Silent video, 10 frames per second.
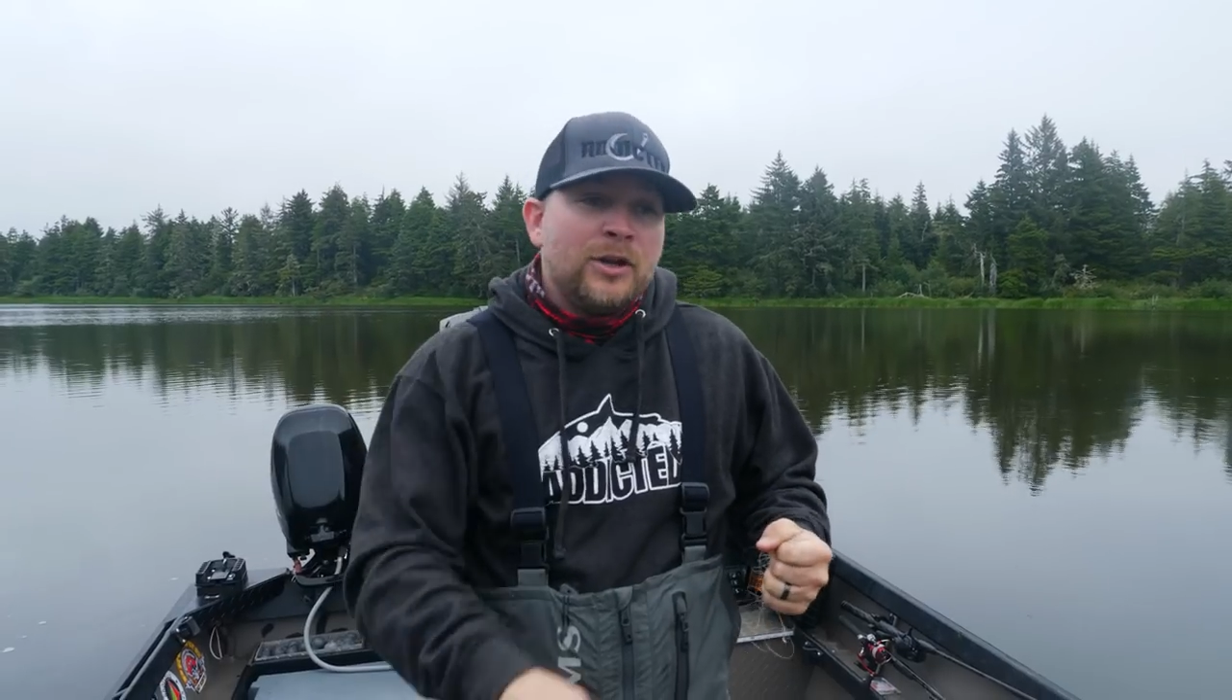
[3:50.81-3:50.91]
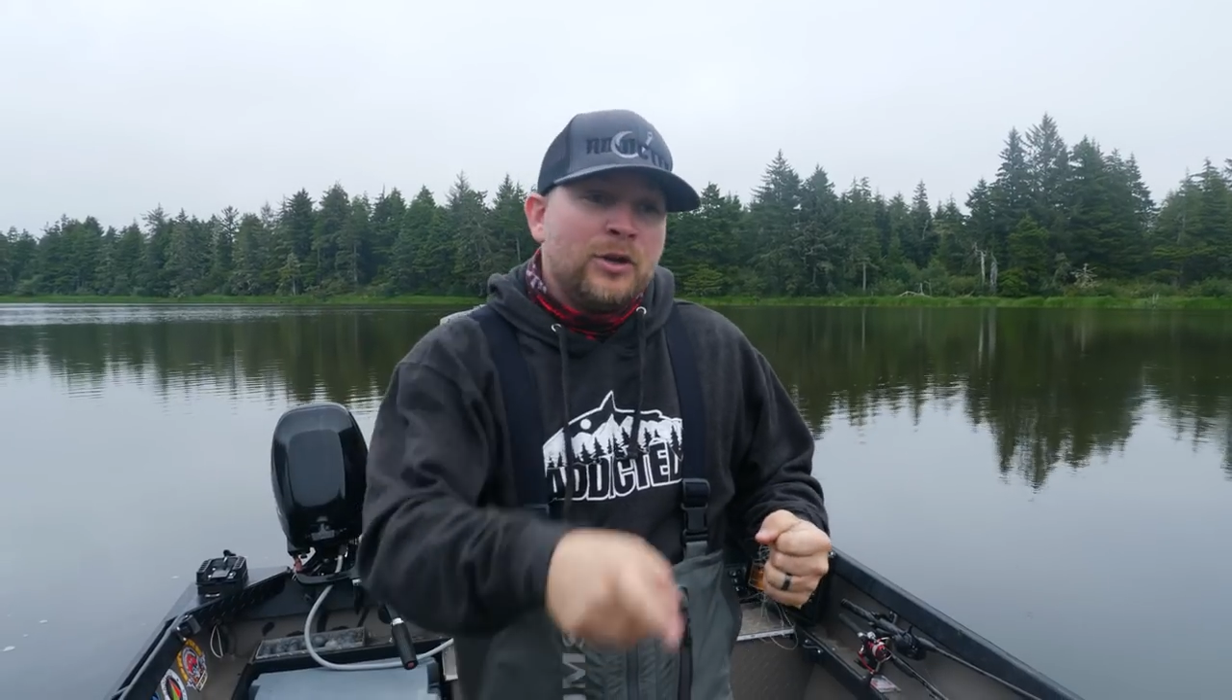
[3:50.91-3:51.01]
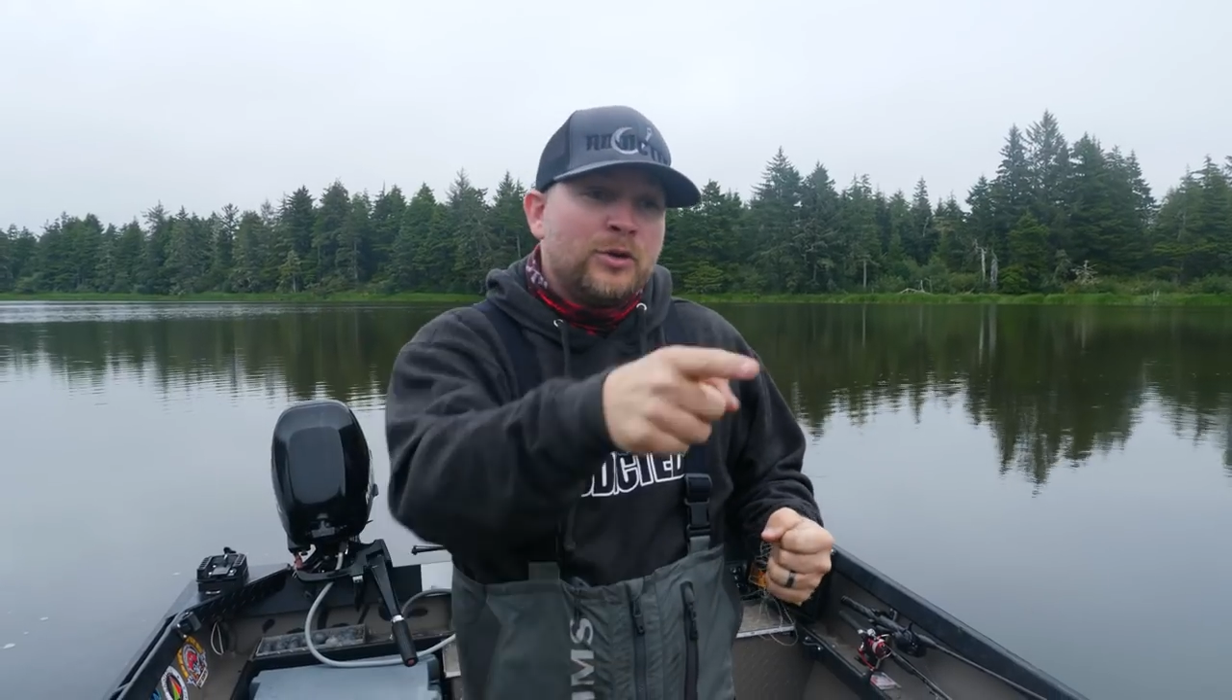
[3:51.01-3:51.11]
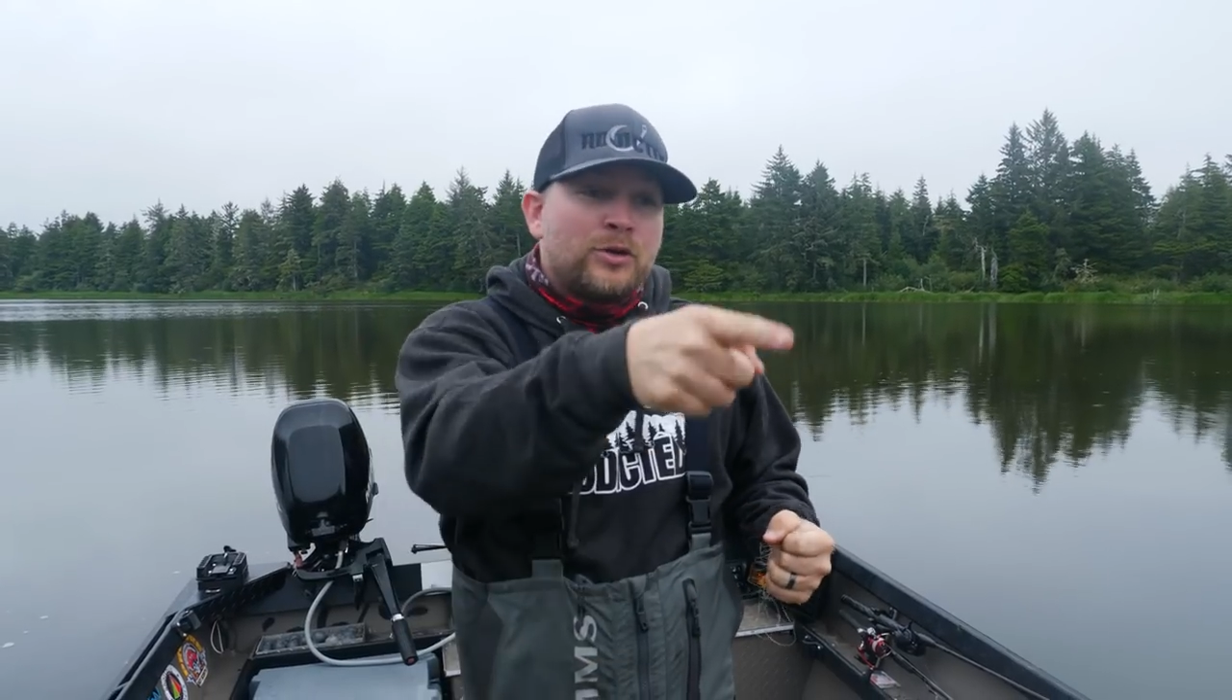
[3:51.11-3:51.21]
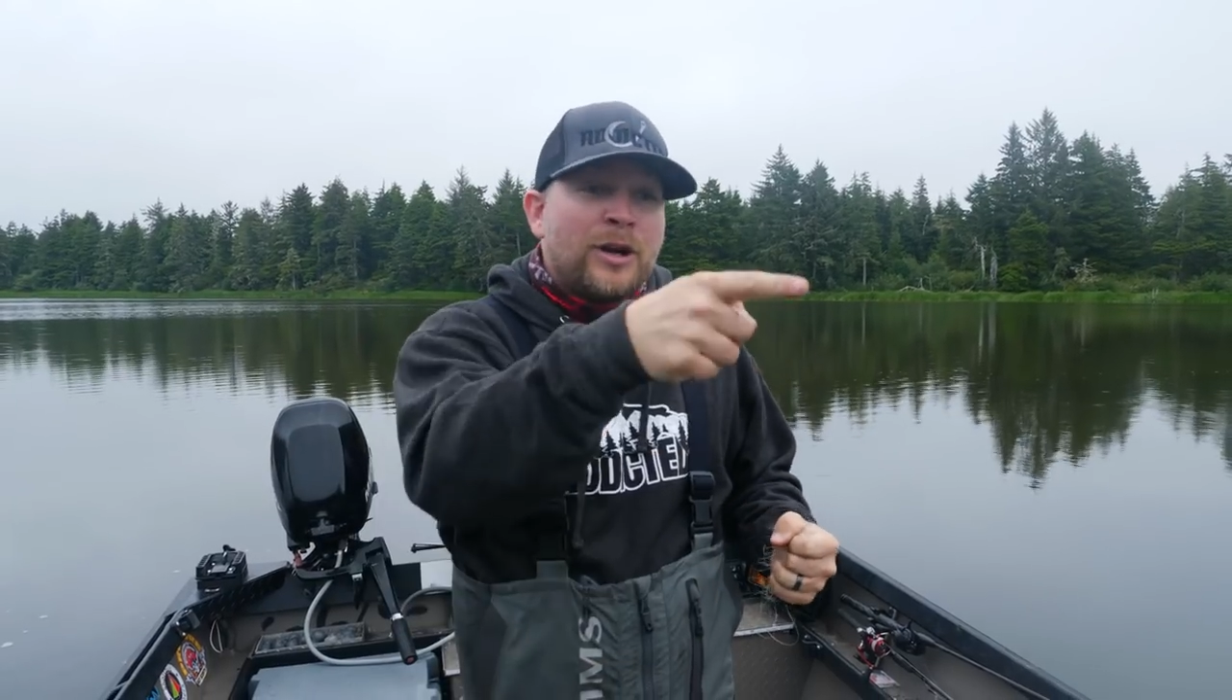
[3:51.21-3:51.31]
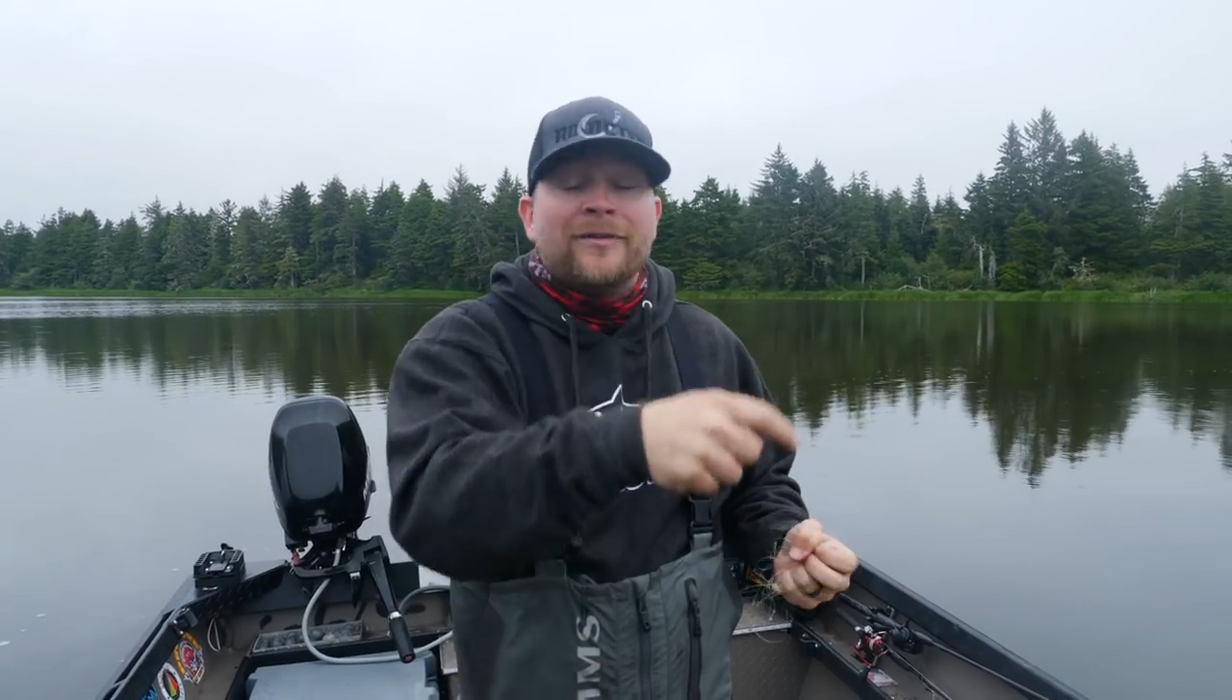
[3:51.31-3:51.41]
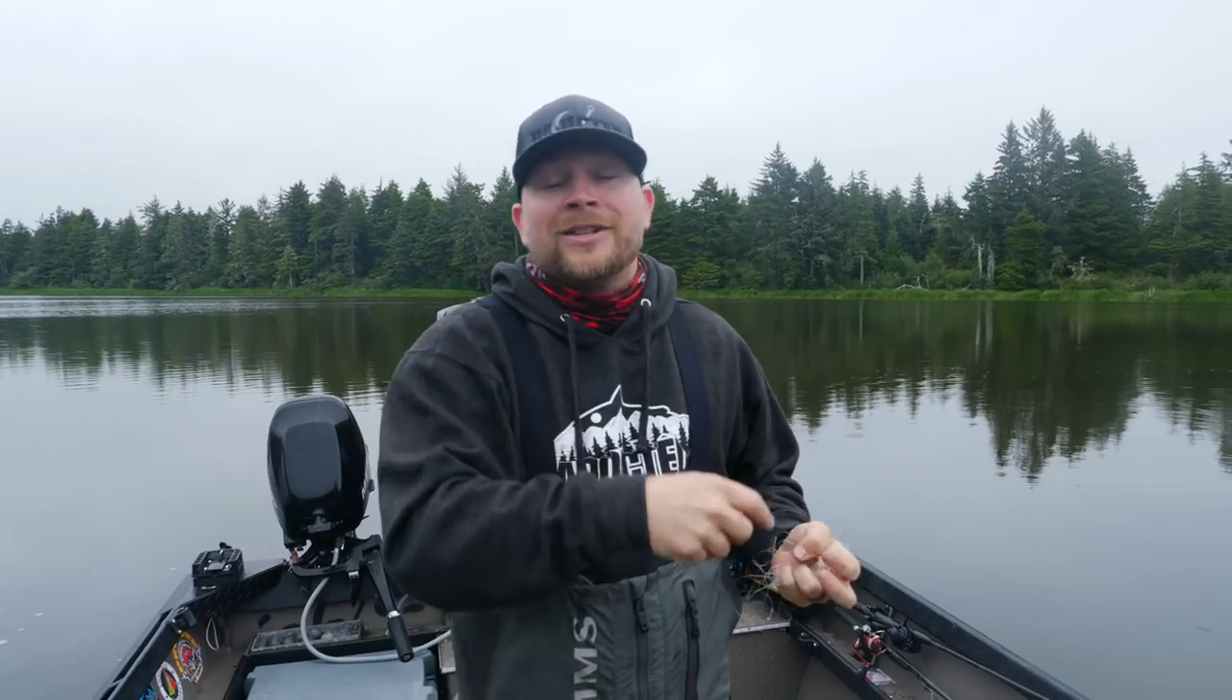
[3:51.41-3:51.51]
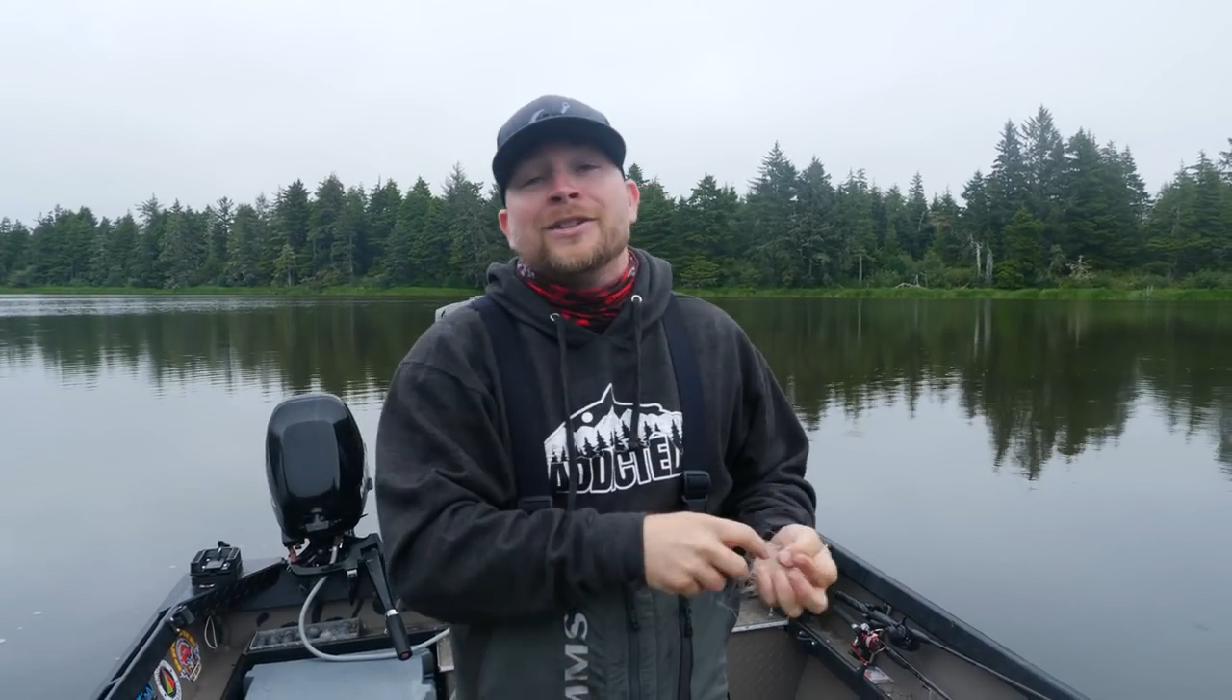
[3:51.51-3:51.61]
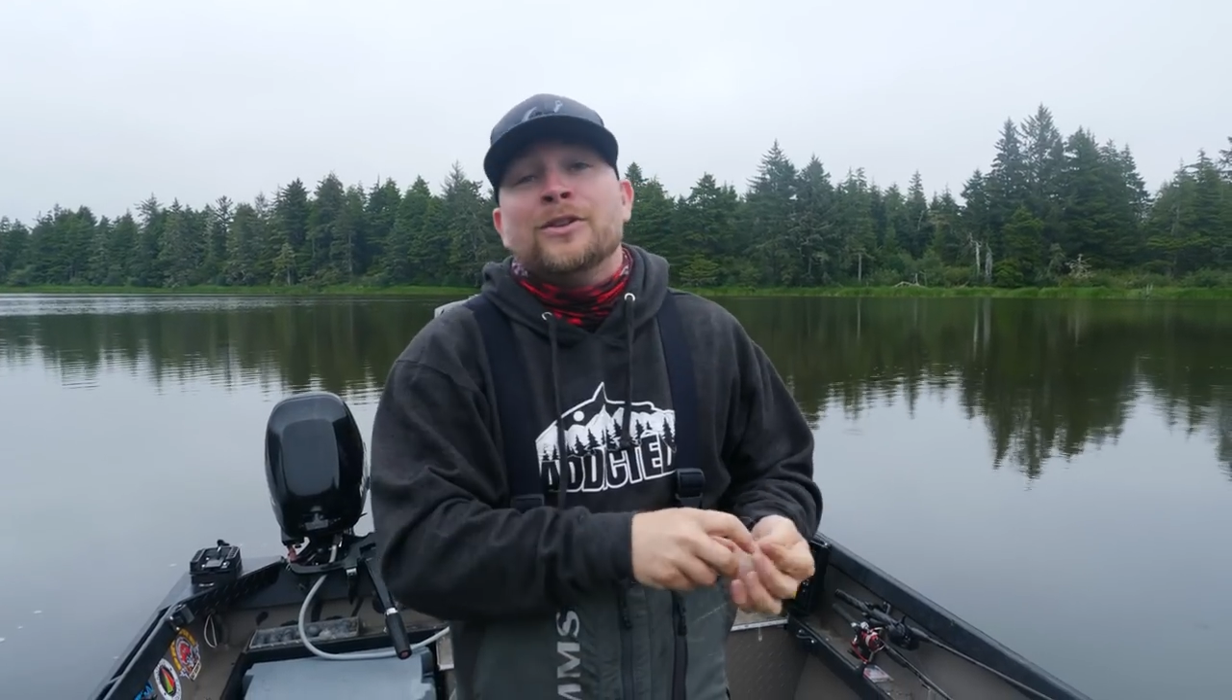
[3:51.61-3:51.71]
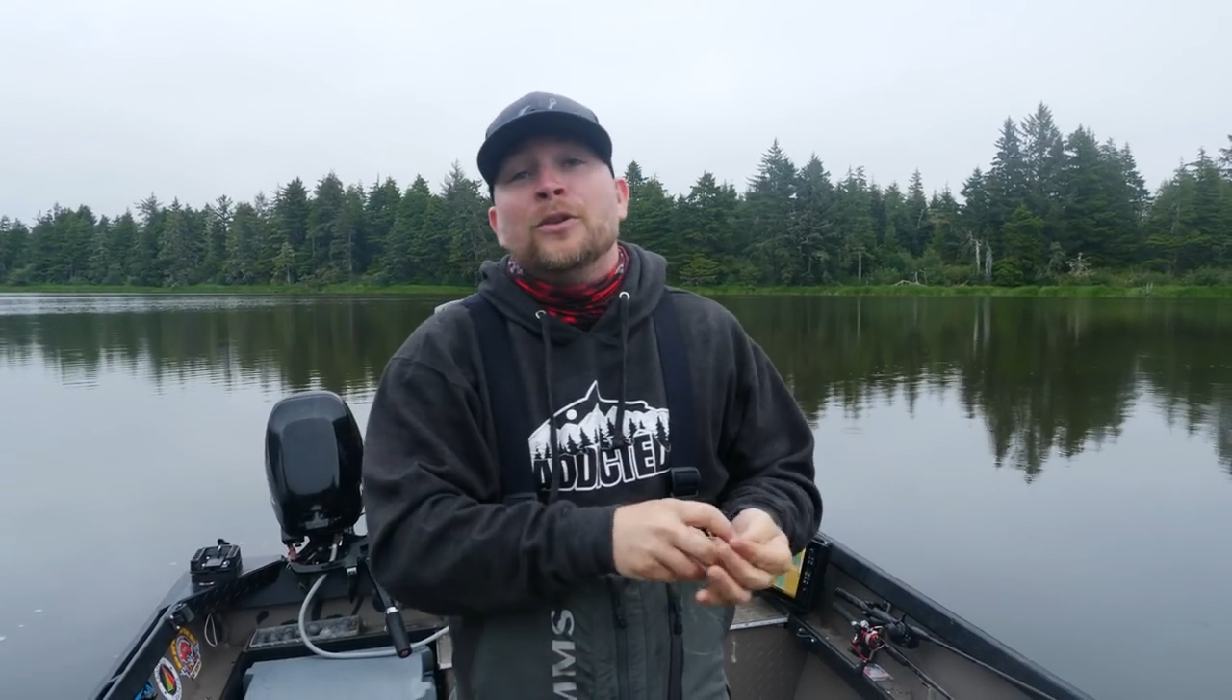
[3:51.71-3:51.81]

use Travis's